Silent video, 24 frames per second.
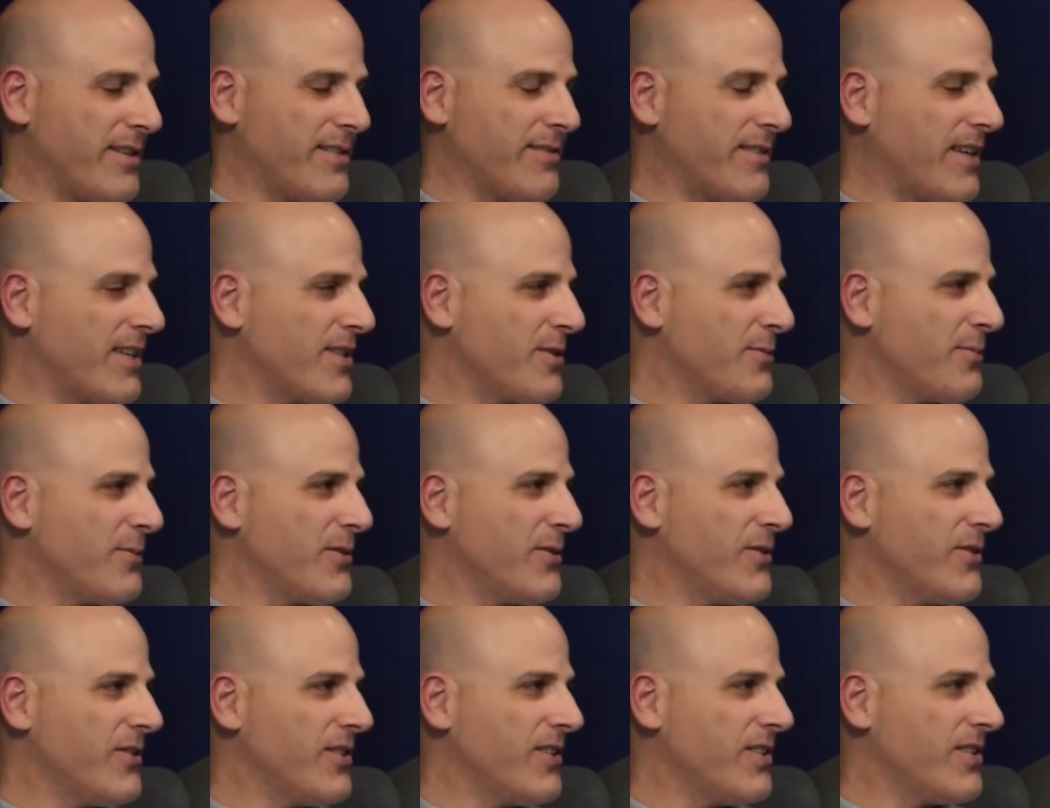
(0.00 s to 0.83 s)
of
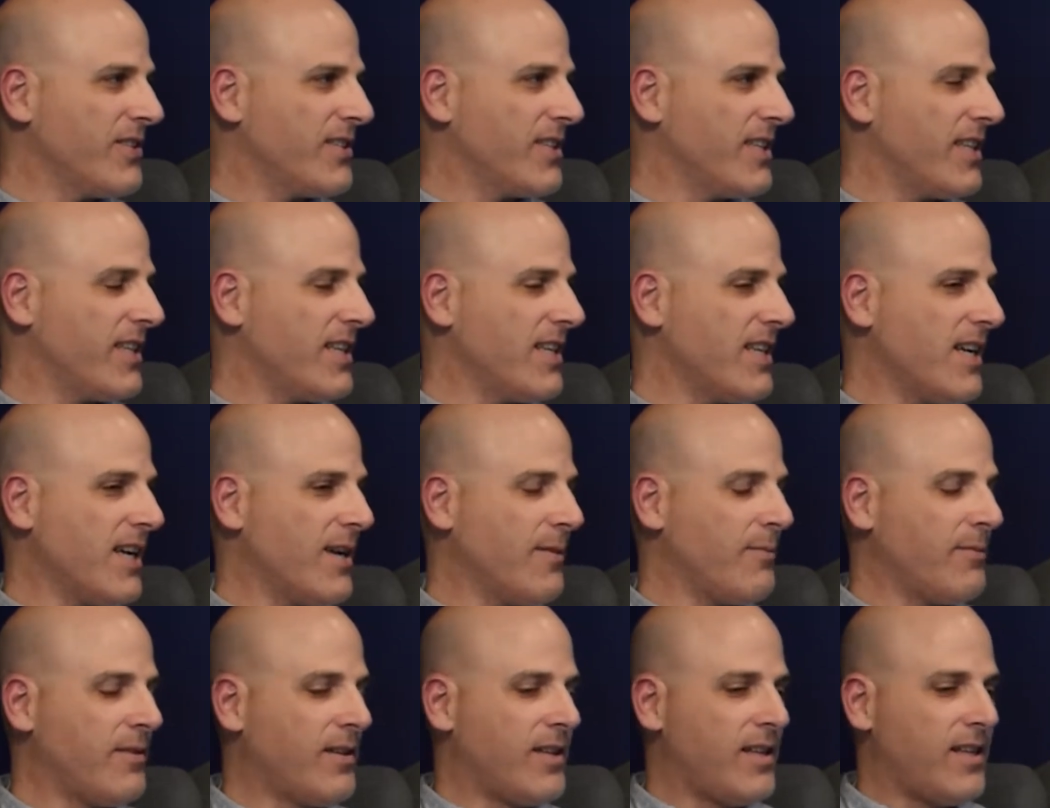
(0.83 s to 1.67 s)
entrepreneurs,
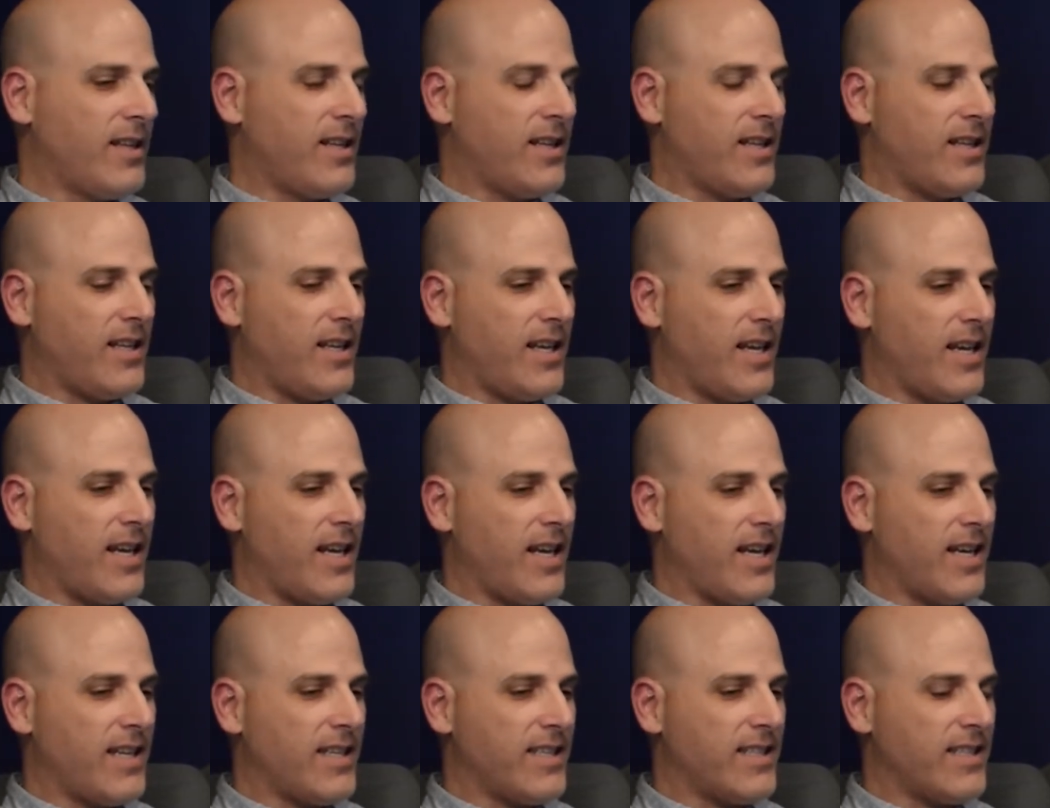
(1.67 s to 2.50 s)

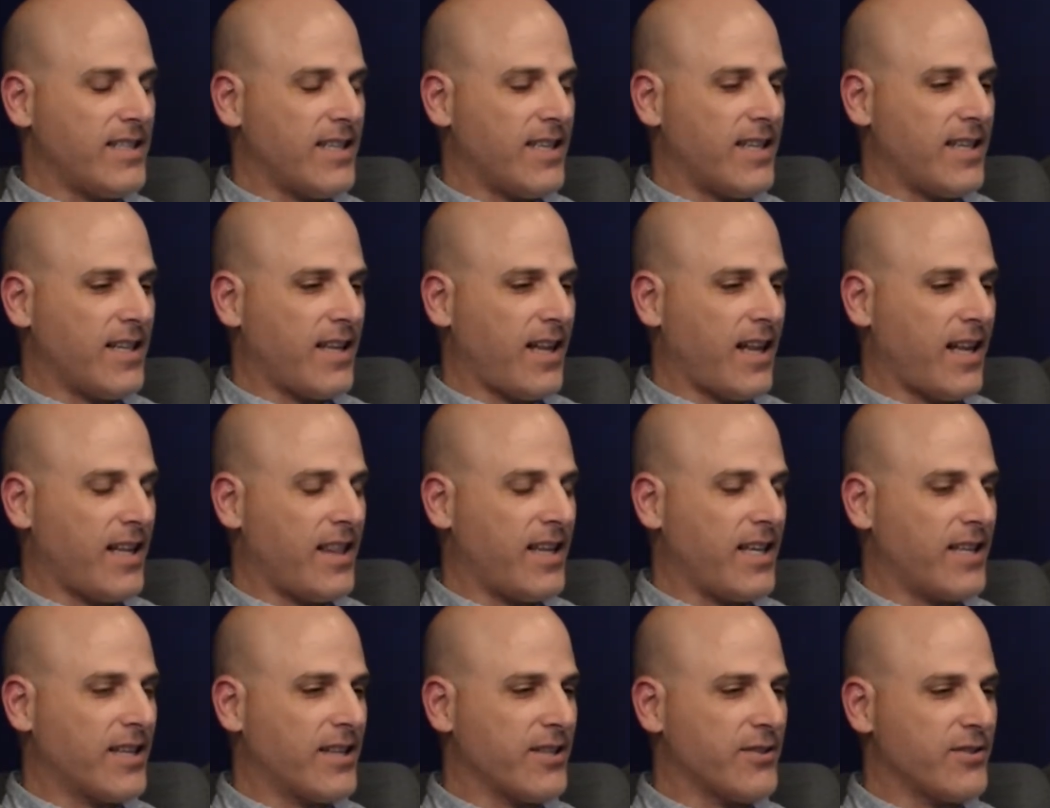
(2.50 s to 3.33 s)
and I
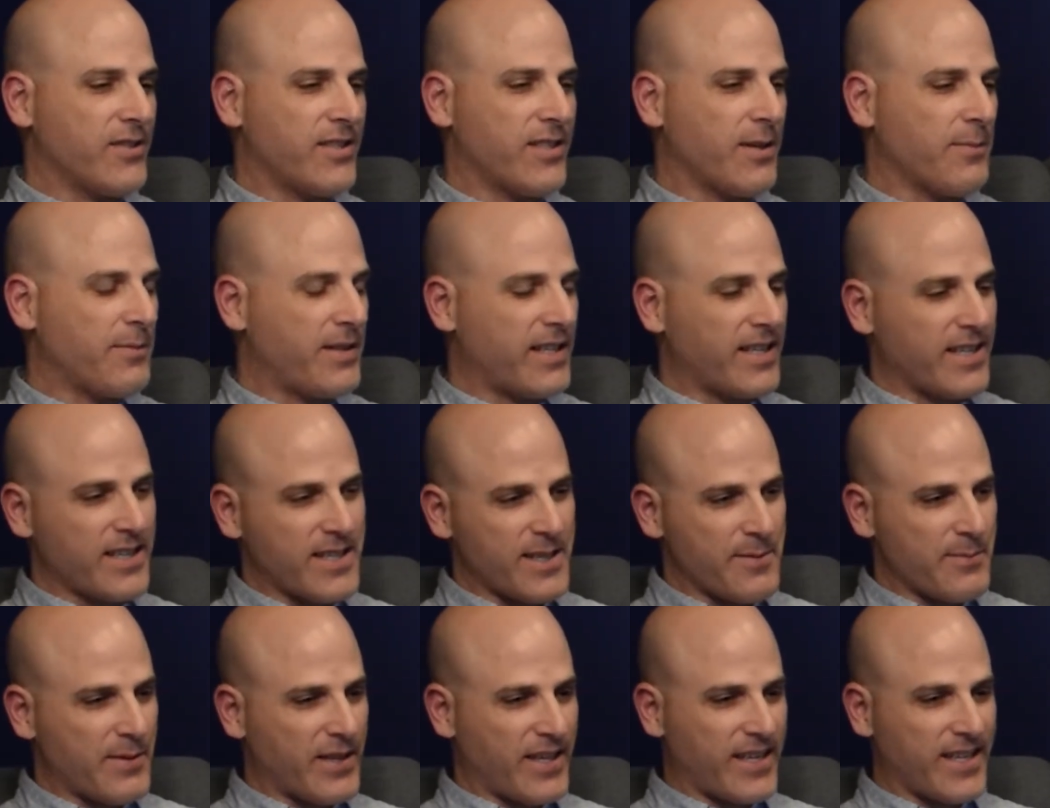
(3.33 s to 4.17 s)
think there's something in the
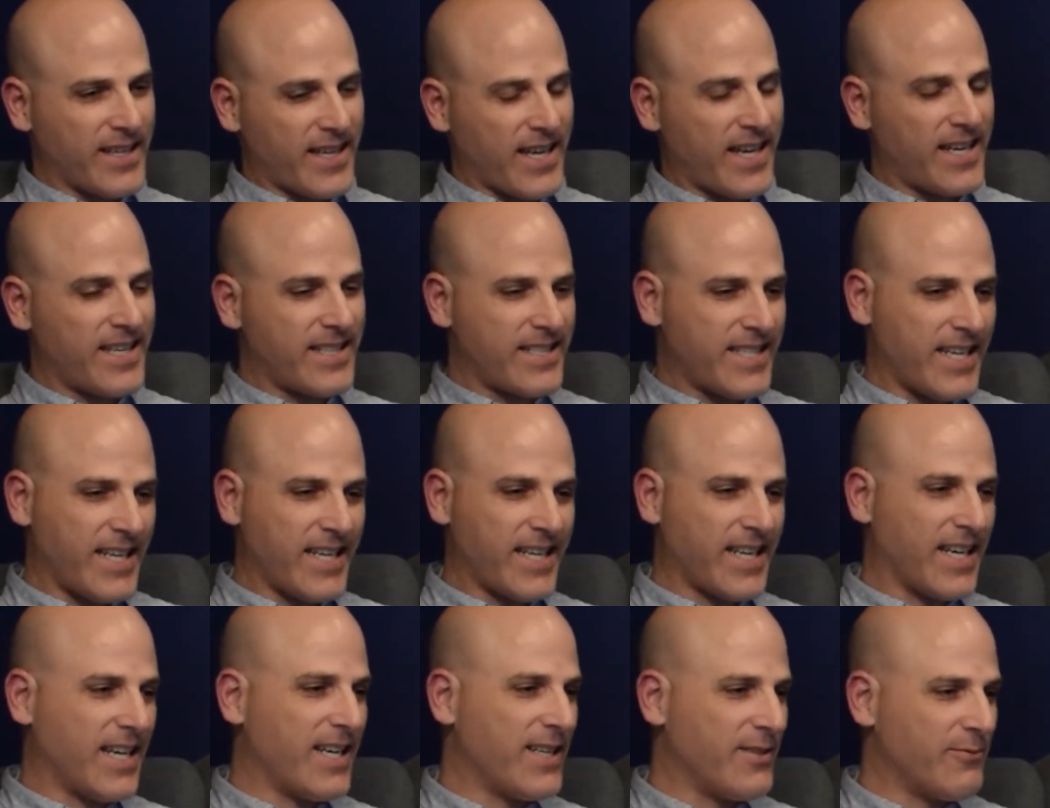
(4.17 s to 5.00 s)
ability to kind of
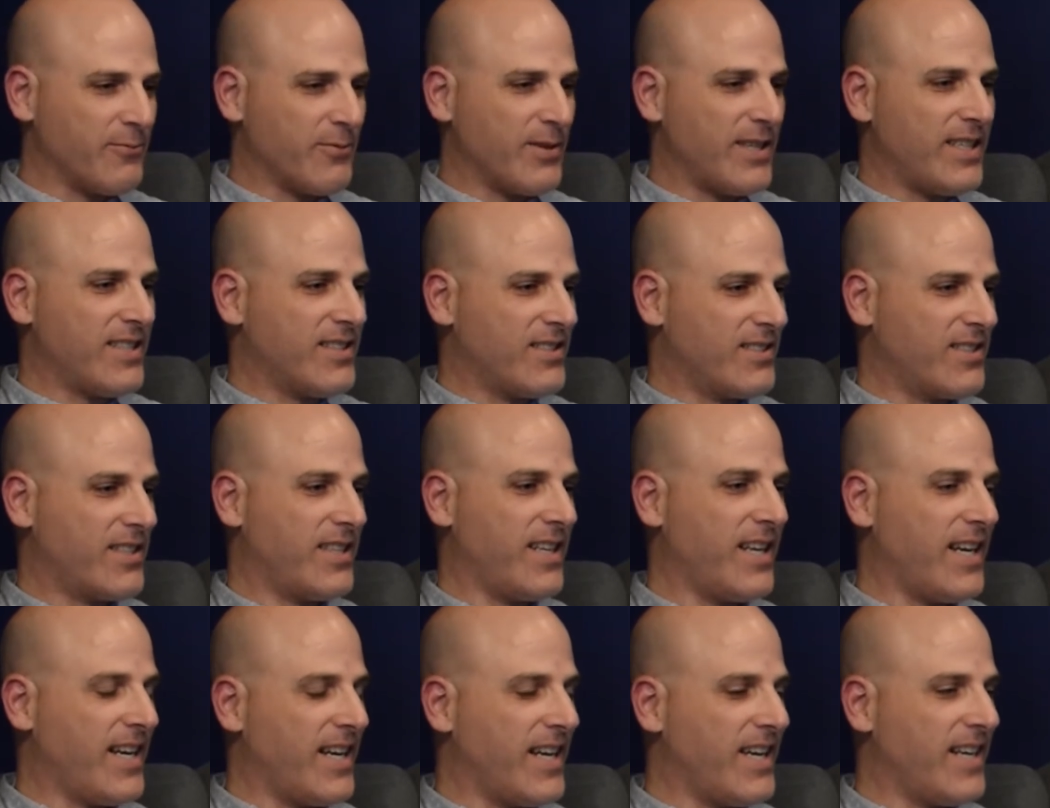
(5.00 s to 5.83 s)
take on risk
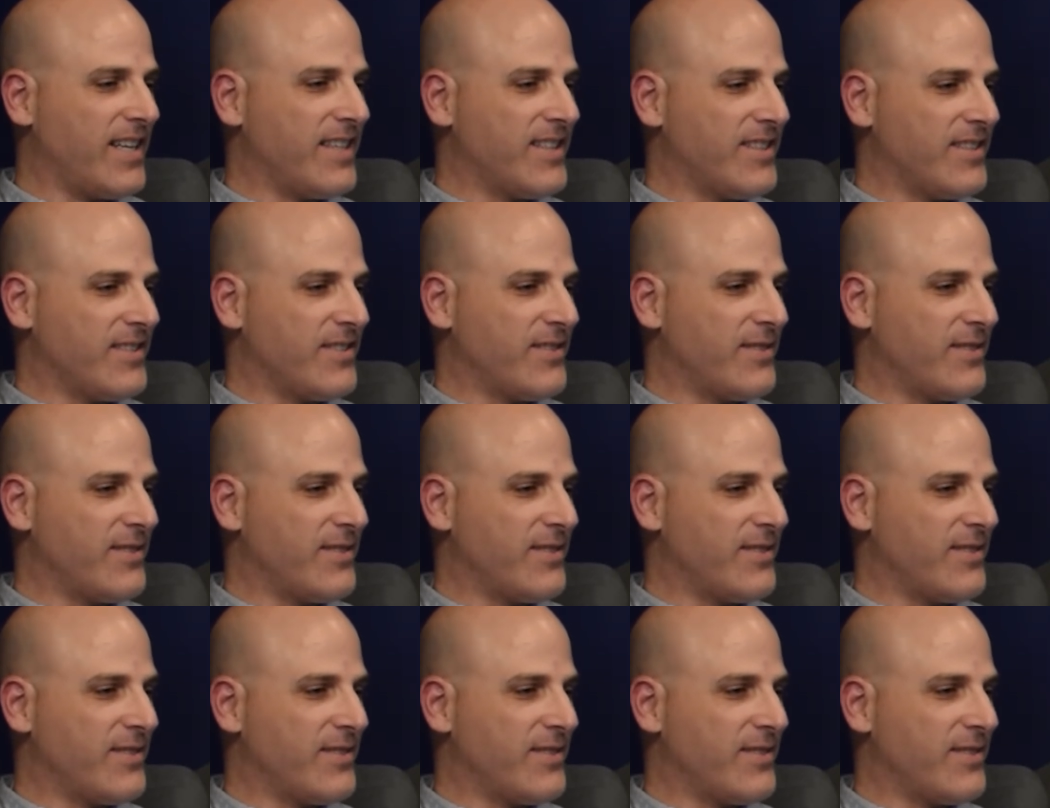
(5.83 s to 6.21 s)
and